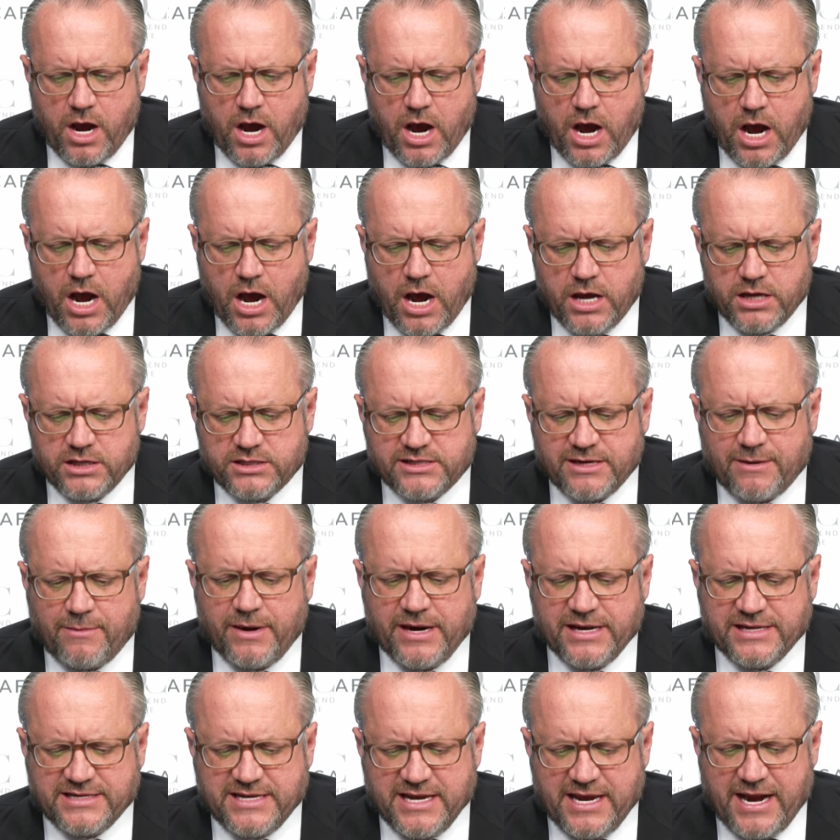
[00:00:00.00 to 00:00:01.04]
Uh,
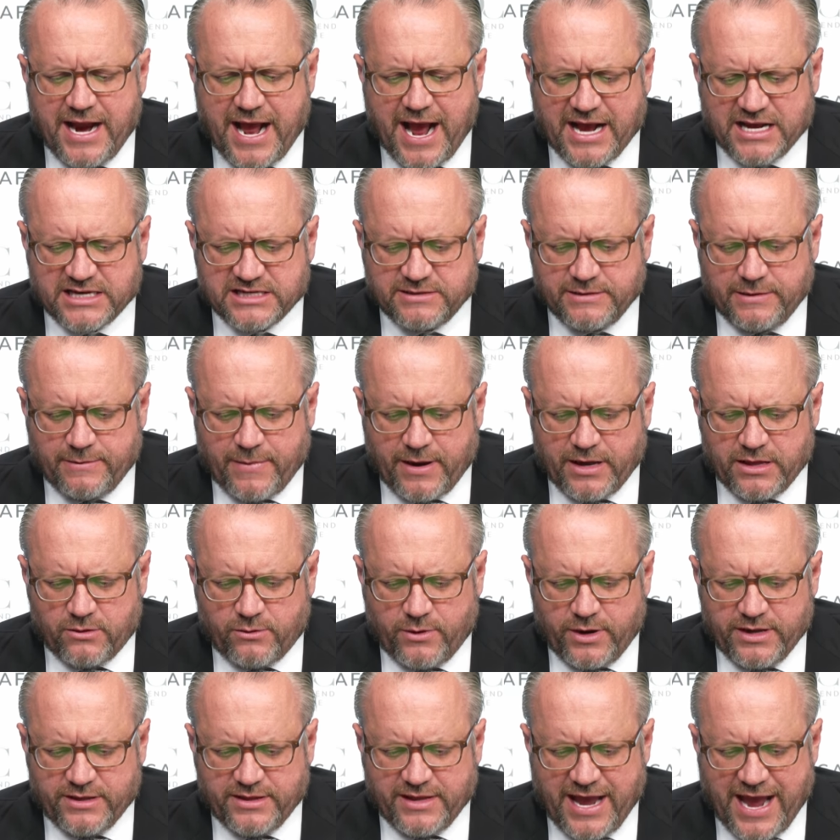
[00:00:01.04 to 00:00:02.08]
somebody did ask me, by the
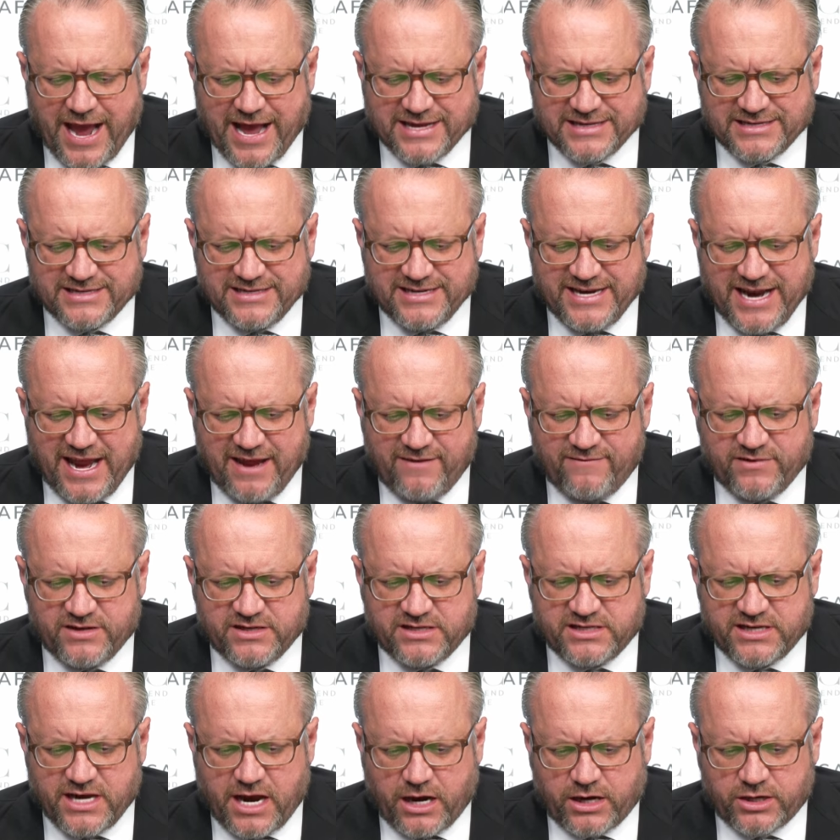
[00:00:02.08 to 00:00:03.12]
way, in the Ask
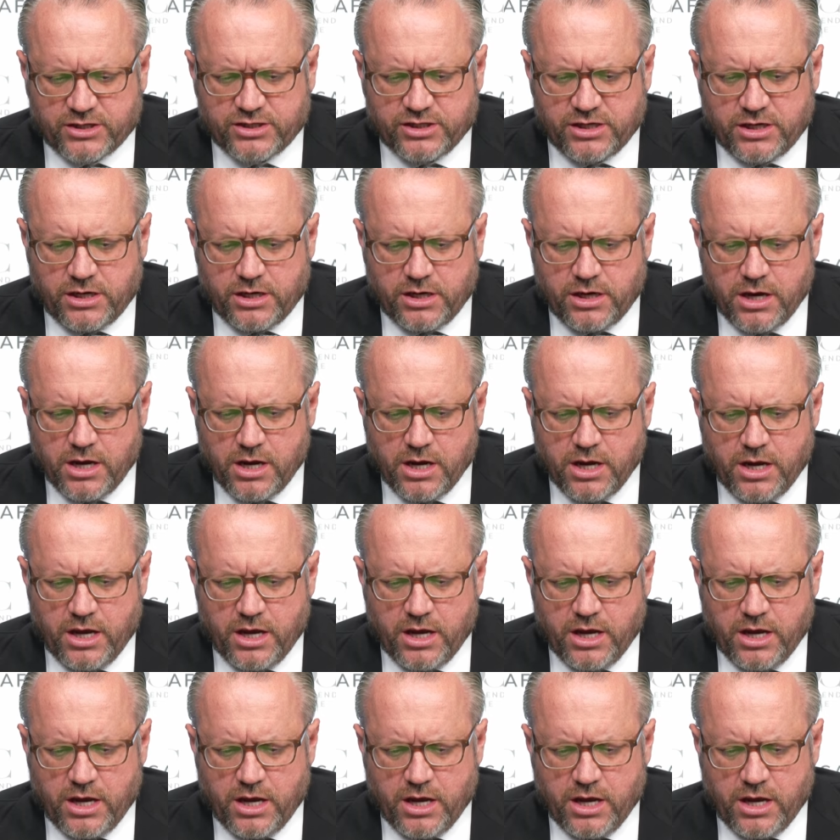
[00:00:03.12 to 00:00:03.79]
David section,